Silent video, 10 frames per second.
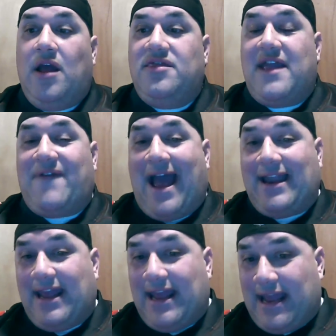They've
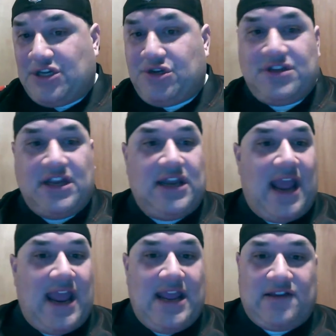had issues
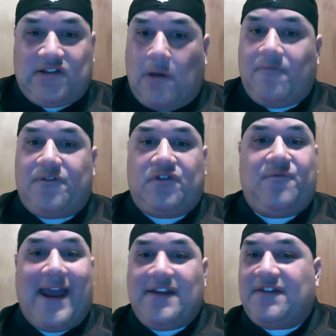in some
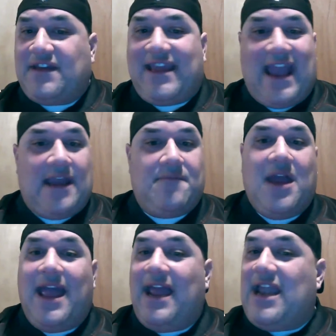phase of the game
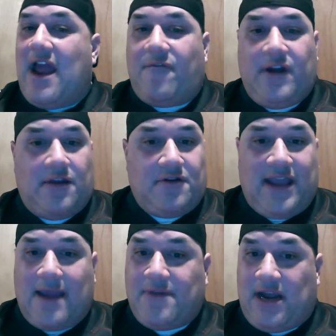in every other
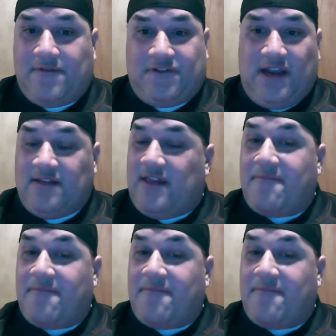game that I've seen.